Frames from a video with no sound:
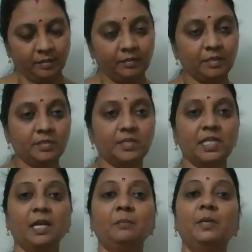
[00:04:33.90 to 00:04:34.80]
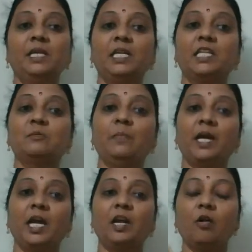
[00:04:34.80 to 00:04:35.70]
This table is
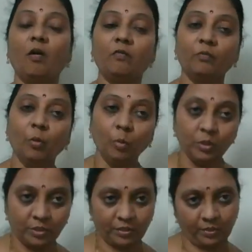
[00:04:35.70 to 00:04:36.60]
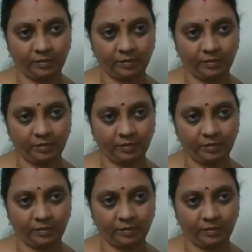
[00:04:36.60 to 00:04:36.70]
made of wood.